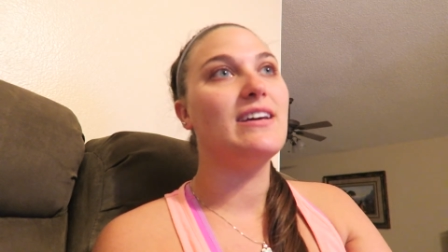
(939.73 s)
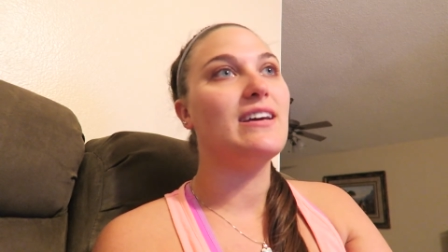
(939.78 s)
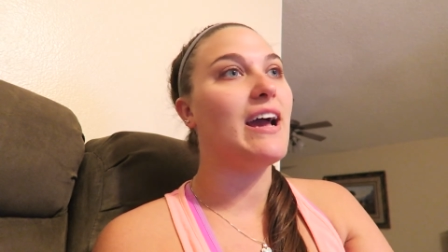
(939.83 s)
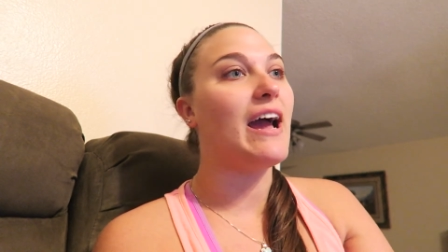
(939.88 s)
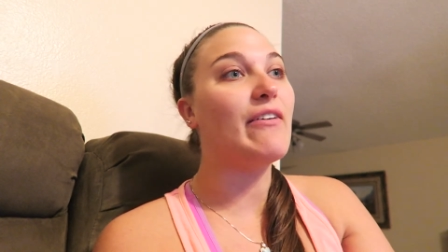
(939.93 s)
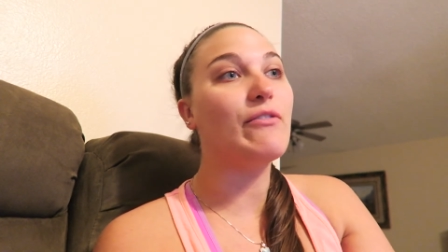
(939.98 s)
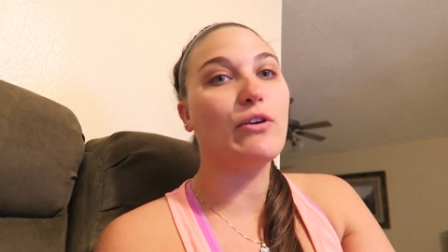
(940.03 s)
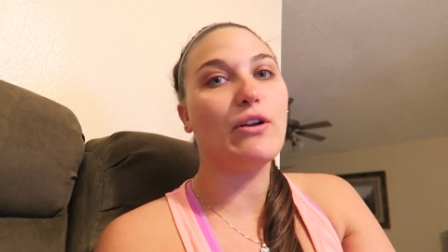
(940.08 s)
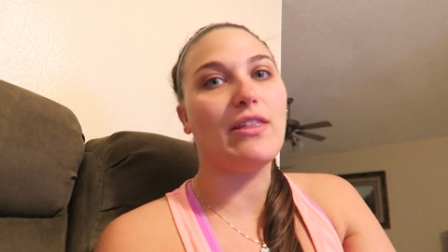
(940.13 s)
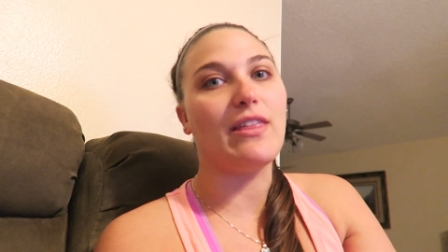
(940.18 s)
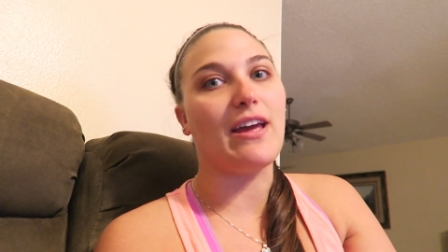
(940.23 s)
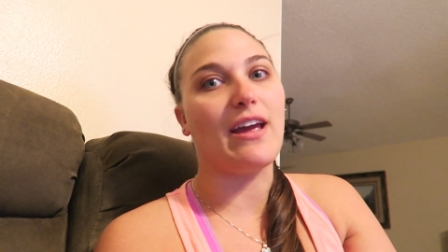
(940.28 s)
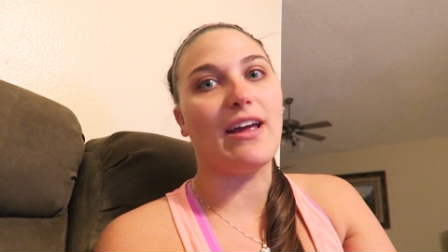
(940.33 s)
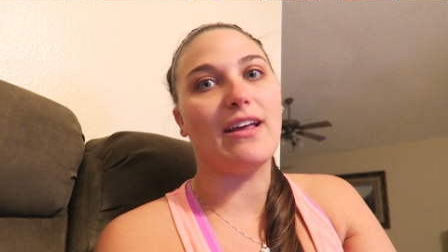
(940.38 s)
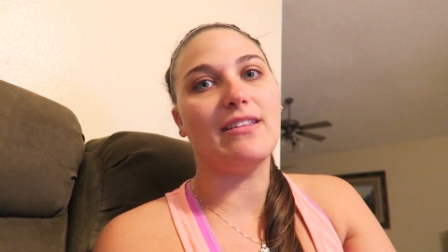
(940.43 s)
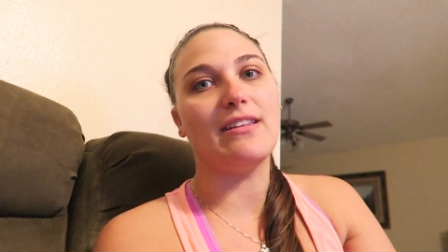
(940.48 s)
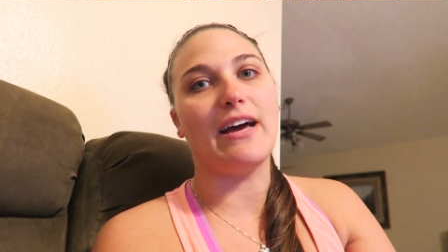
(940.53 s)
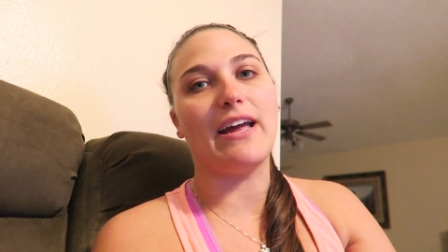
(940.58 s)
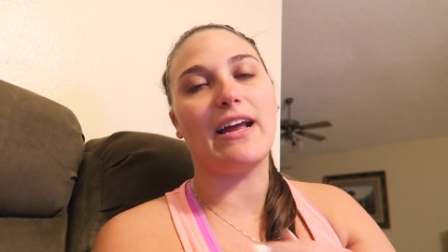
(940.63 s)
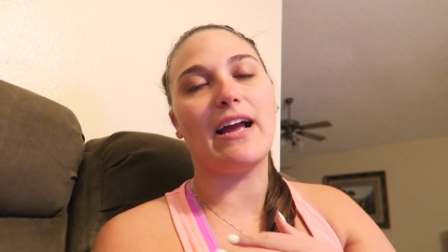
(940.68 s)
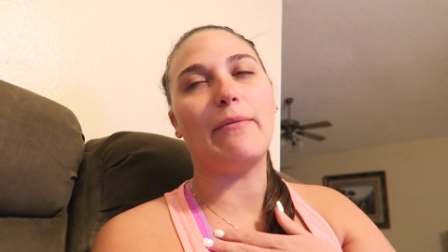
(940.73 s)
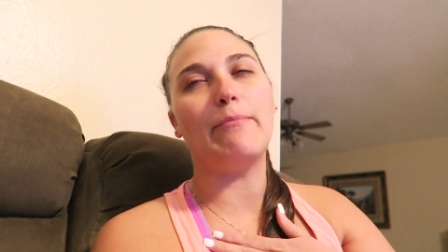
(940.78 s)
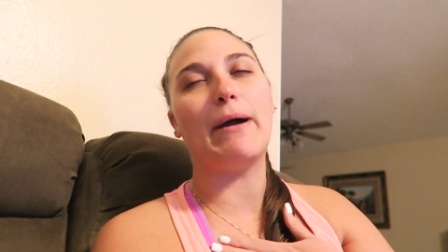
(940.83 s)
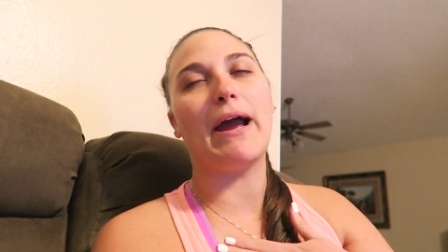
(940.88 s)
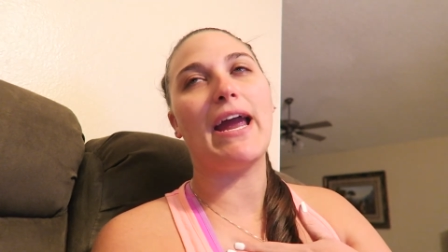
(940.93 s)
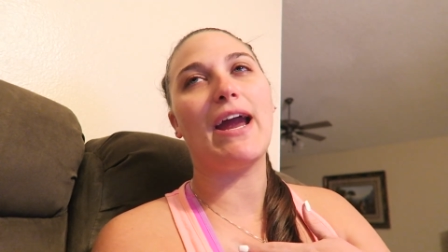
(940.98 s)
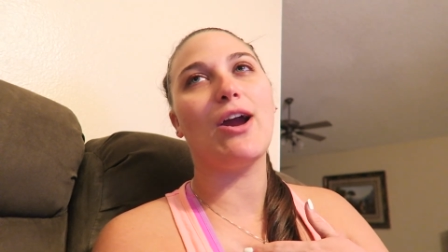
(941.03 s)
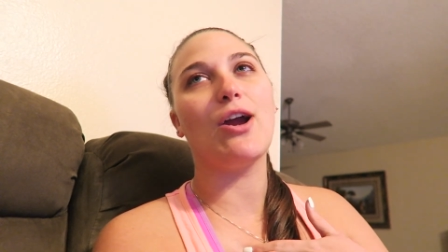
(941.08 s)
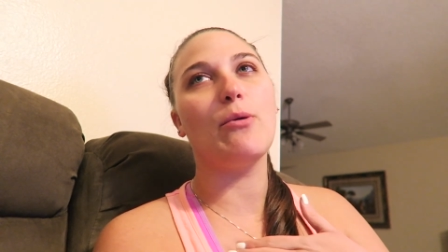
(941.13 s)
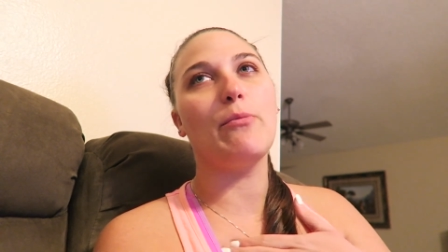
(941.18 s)
Everything, like
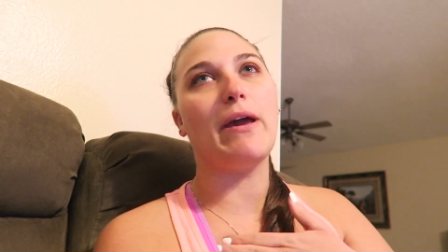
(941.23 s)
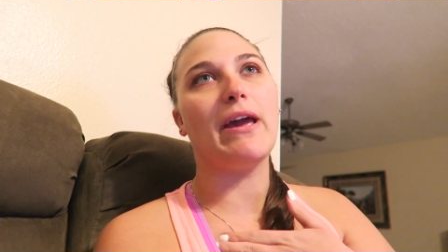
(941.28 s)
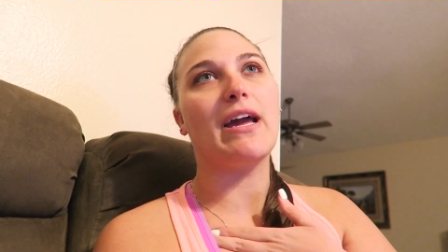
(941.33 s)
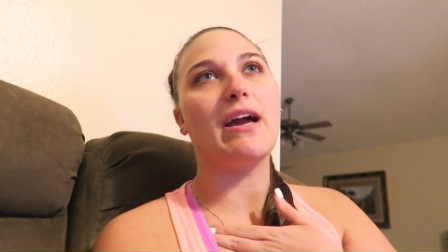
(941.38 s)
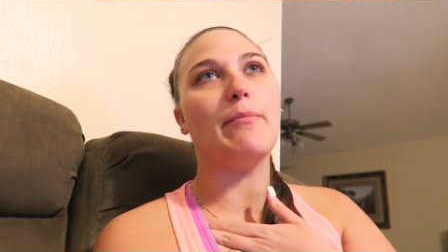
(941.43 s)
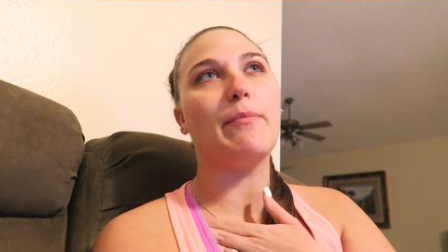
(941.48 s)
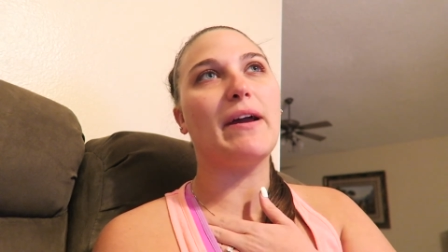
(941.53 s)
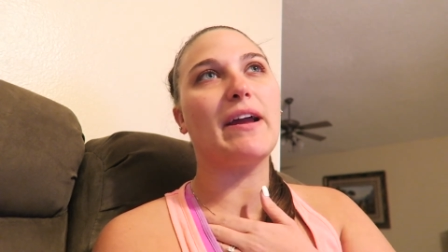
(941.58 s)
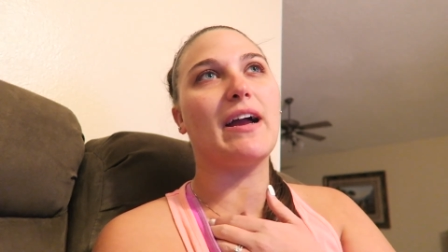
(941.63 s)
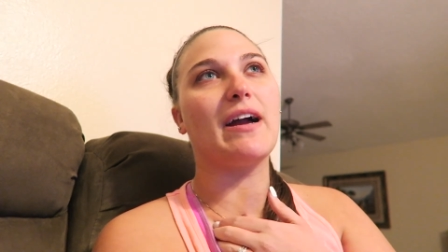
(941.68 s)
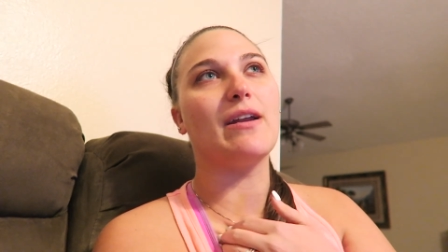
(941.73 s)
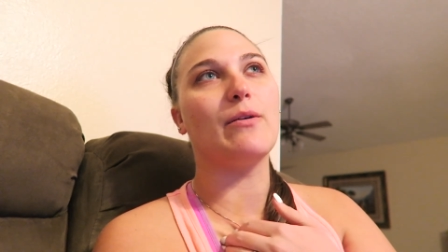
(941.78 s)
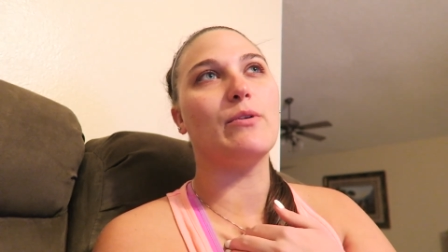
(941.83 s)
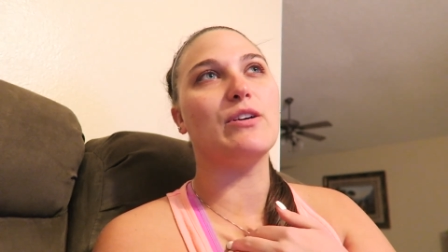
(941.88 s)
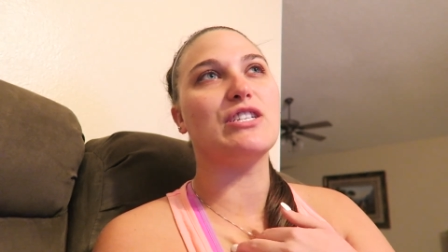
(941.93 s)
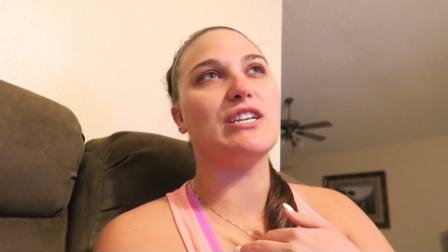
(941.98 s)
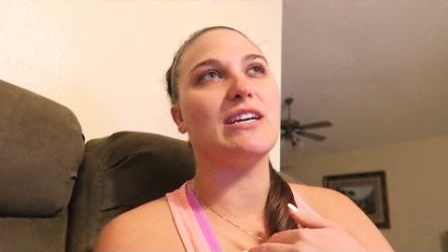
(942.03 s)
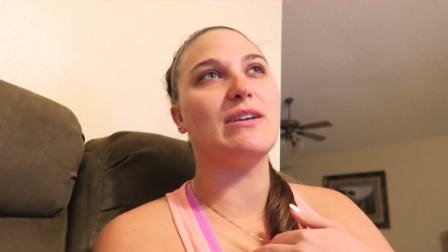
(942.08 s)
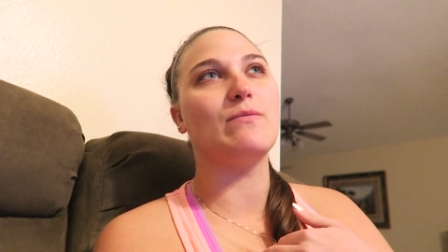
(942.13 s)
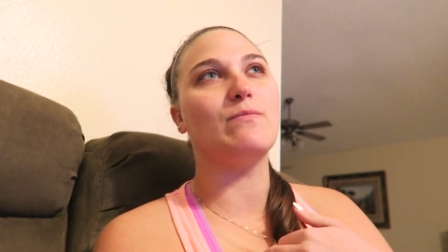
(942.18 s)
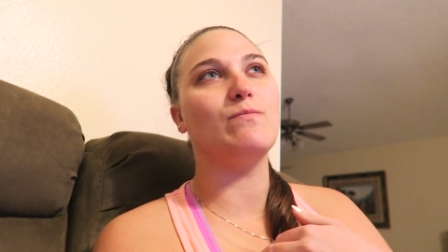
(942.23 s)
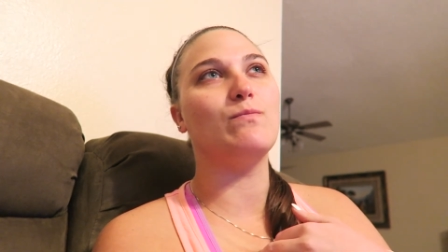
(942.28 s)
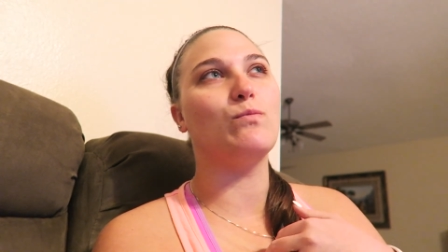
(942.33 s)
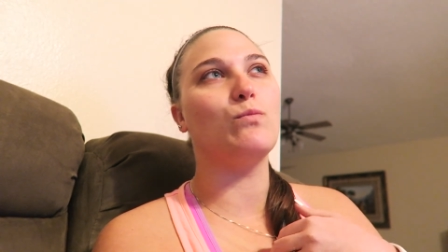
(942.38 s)
my hair and makeup, I kind of wish I